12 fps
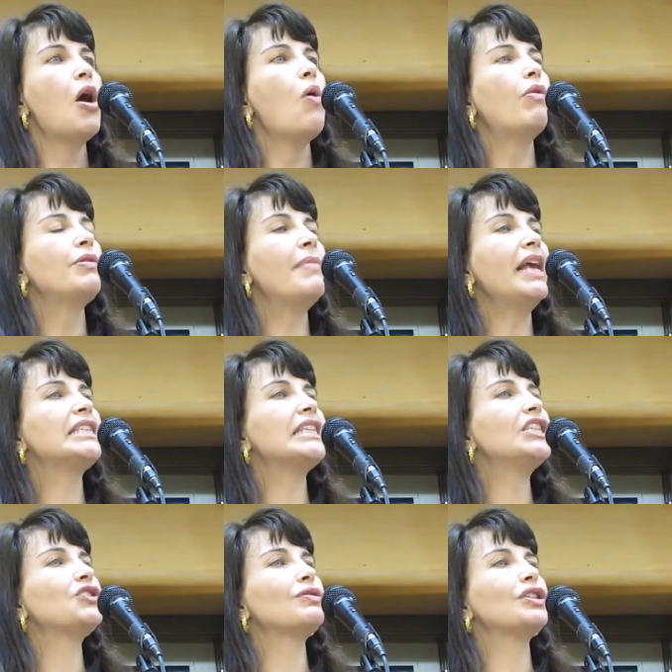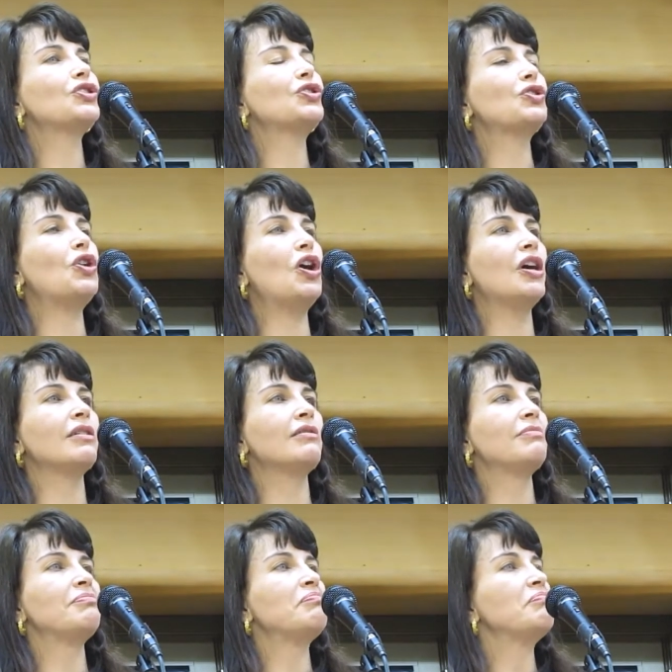What makes Israel
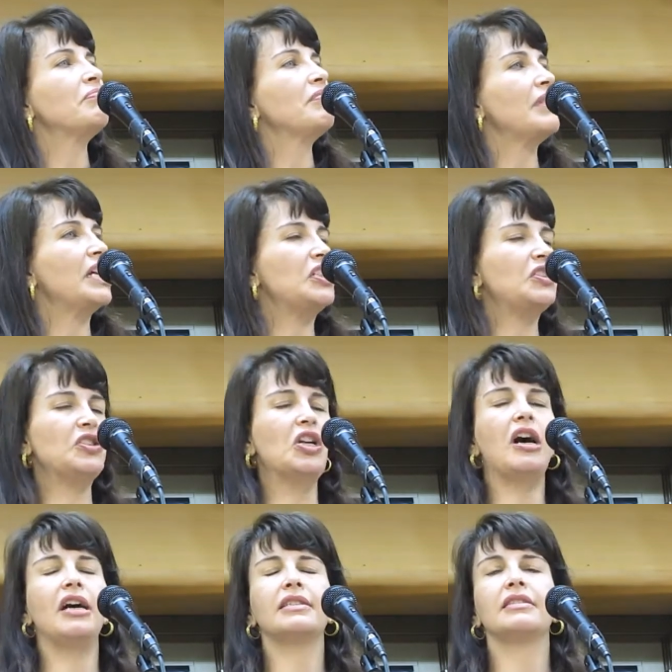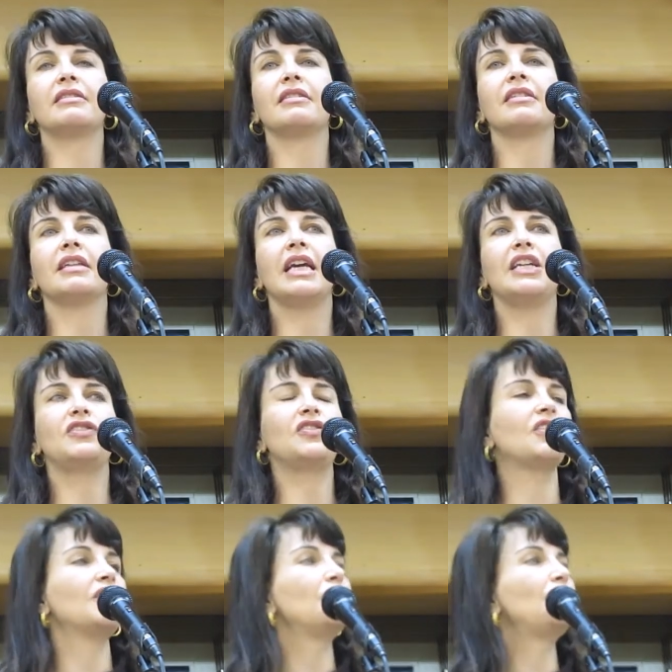strong is not its
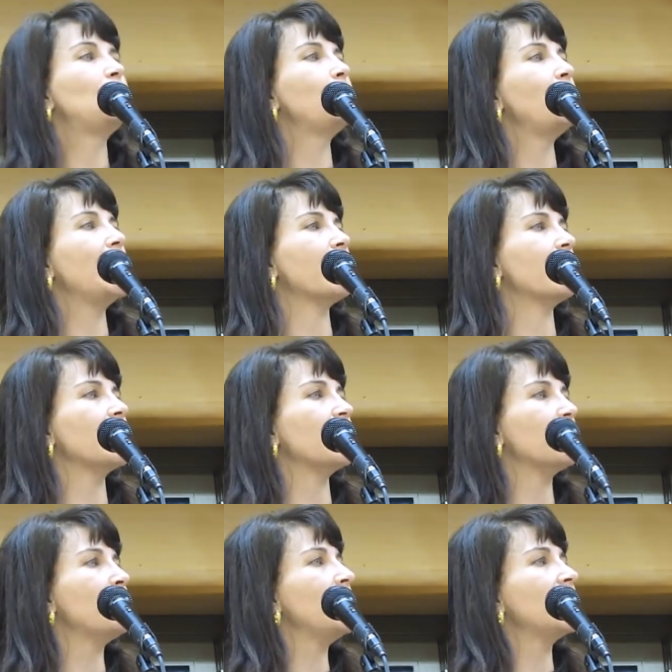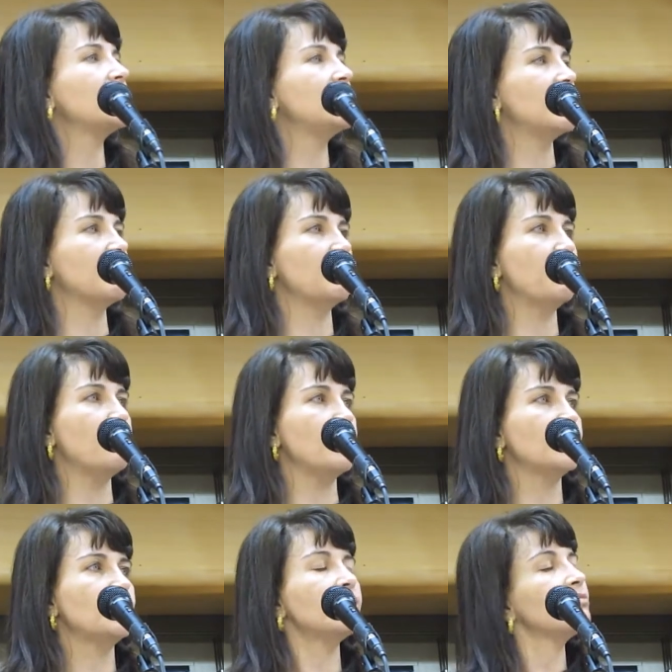superior military
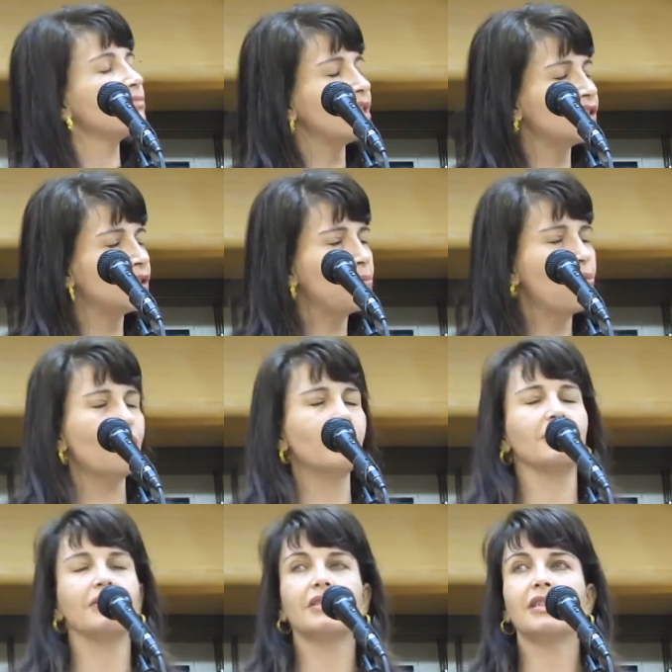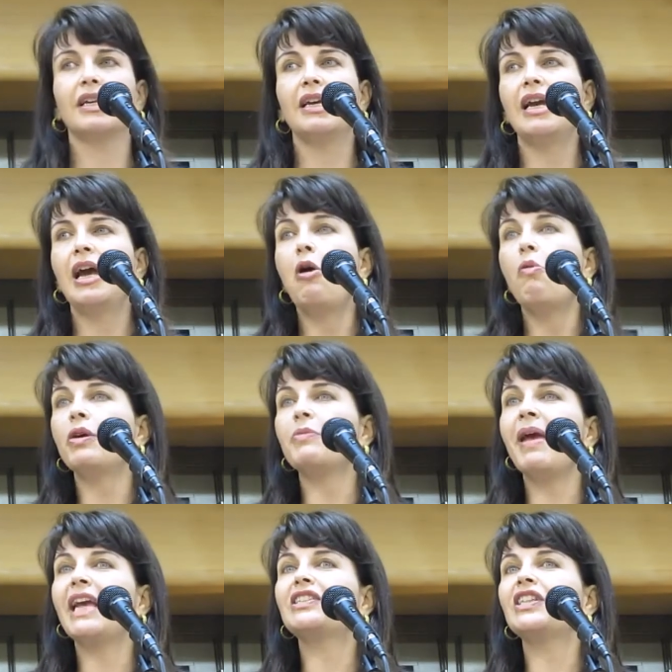force. It's important. What
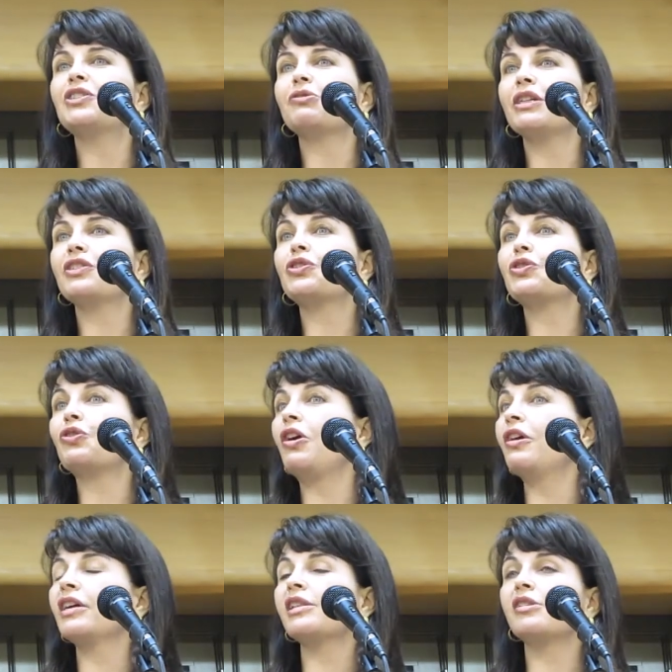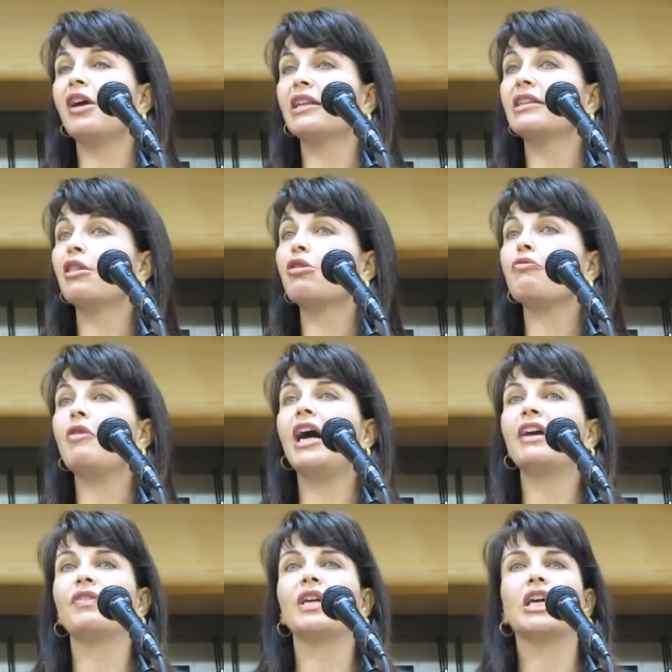makes Israel strong is not the
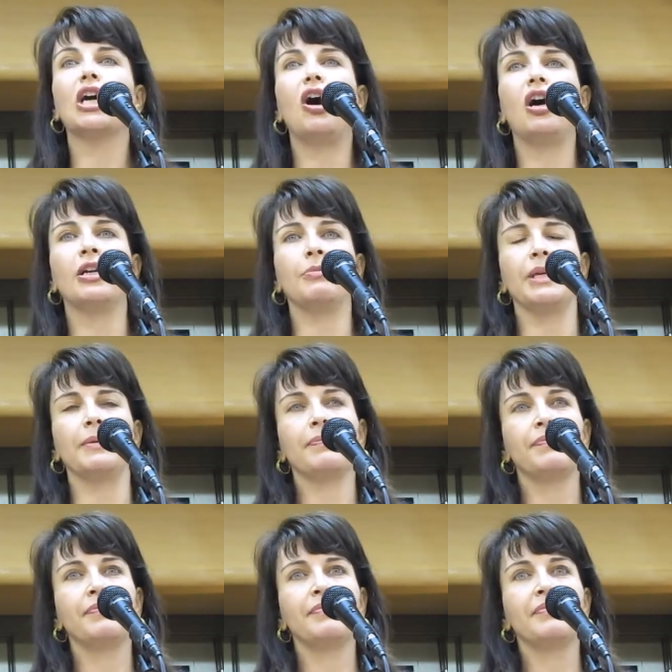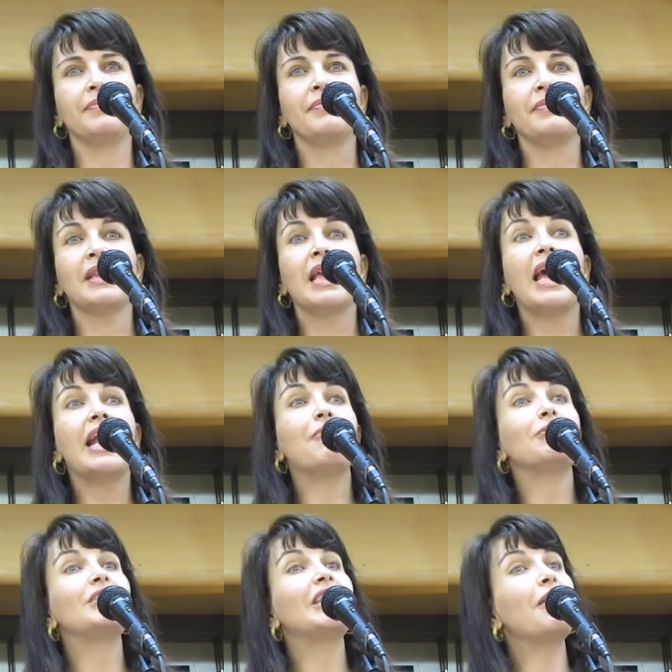thriving economy. And I
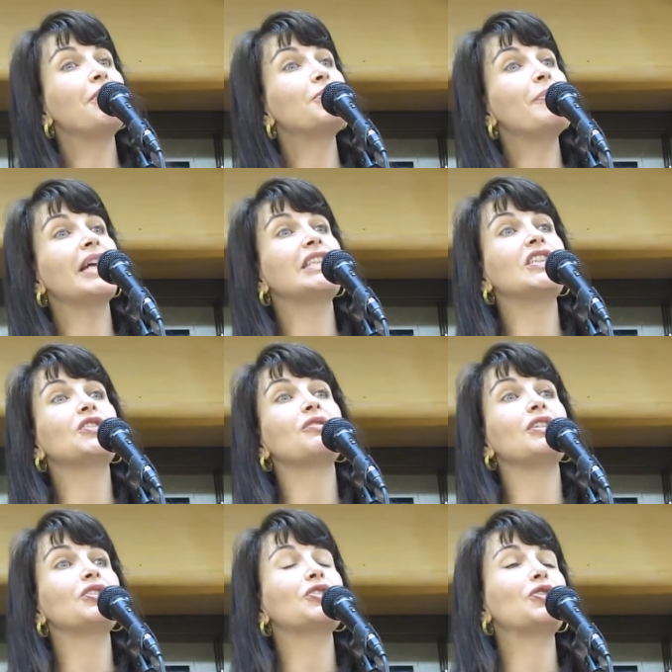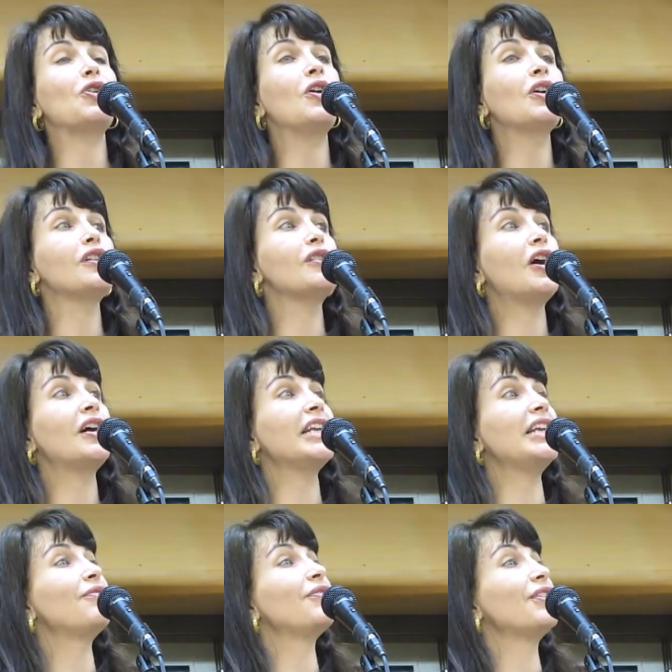would say what makes Israel strong is not
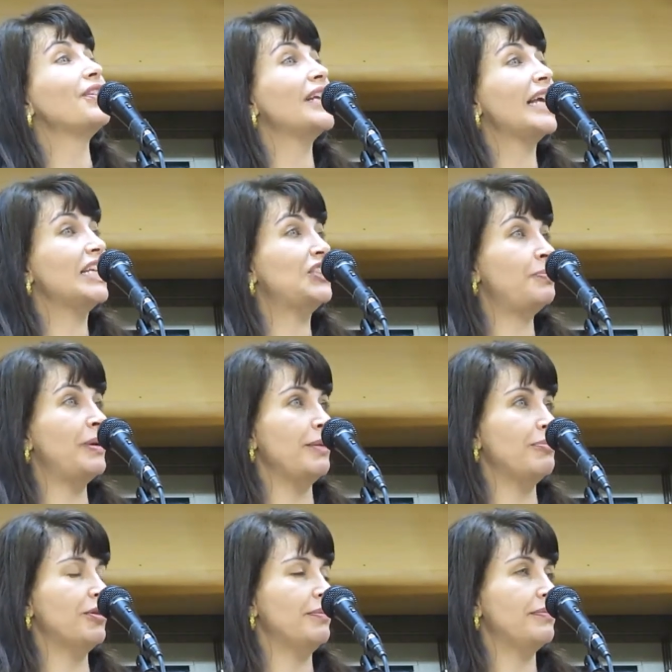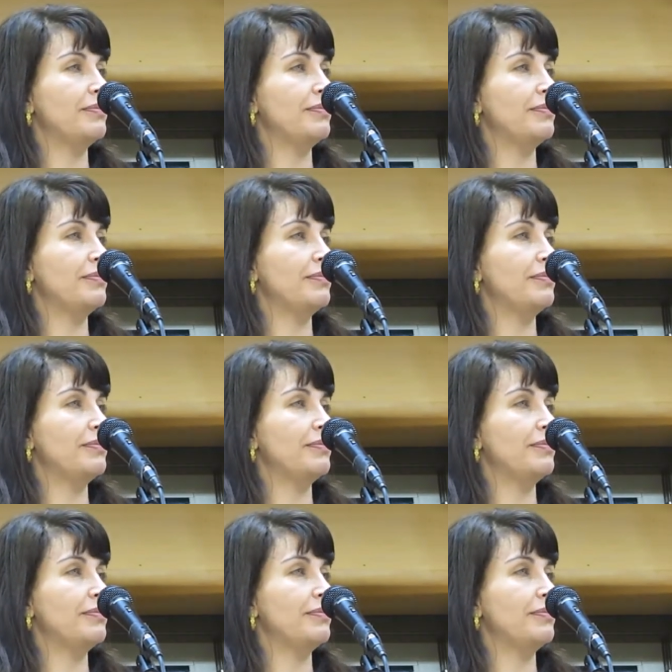even its people.